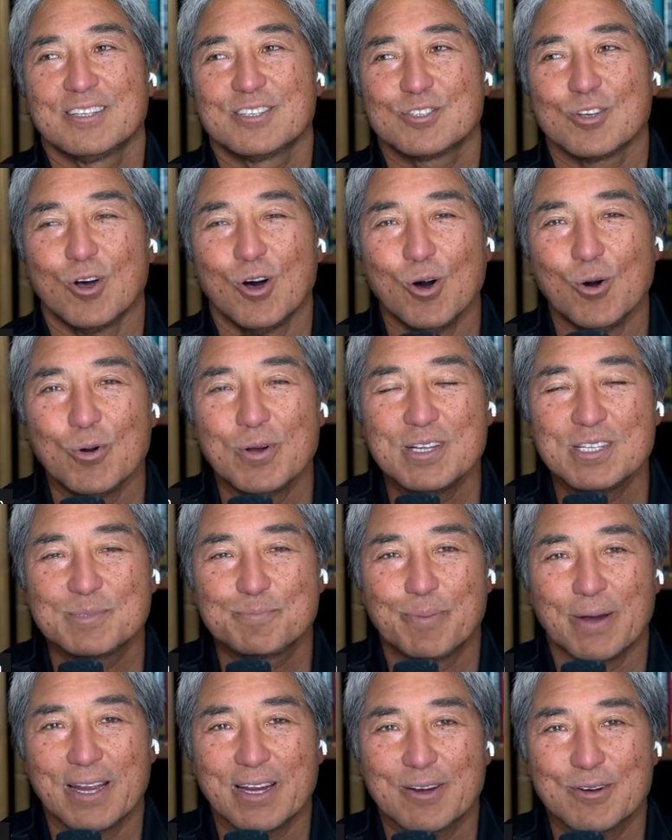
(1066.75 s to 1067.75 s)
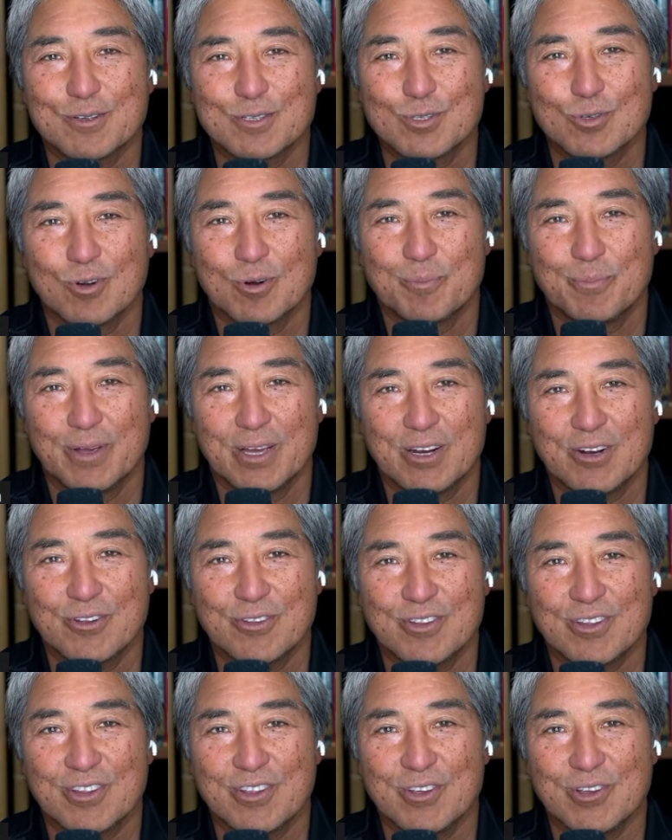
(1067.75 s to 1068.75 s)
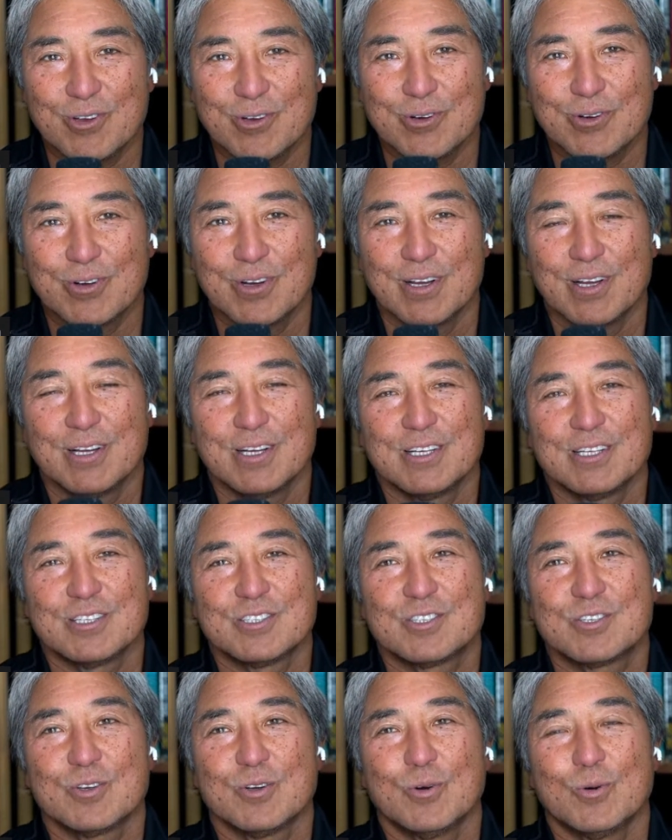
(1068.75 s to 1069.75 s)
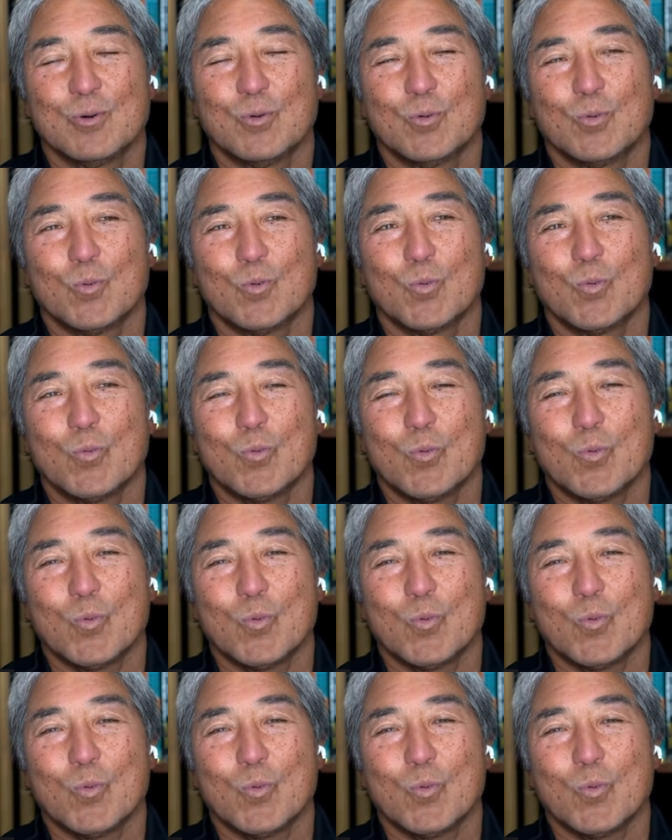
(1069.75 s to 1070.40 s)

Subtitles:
there's always bikers who are better than you. So